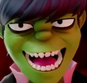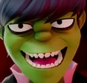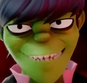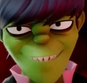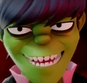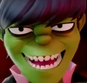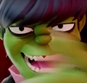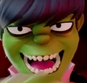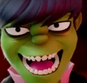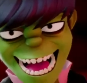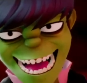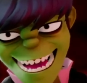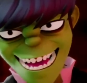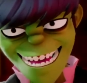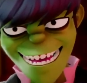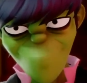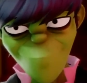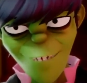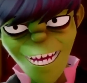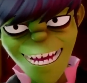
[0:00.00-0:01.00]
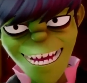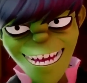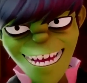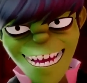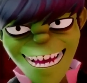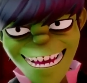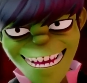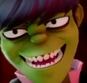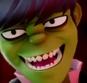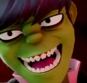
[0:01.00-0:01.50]
at the end, but
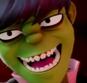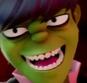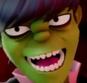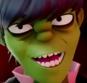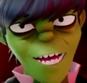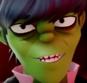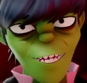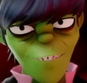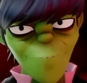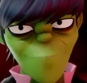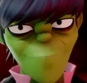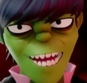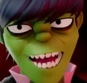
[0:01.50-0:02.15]
uh, you know,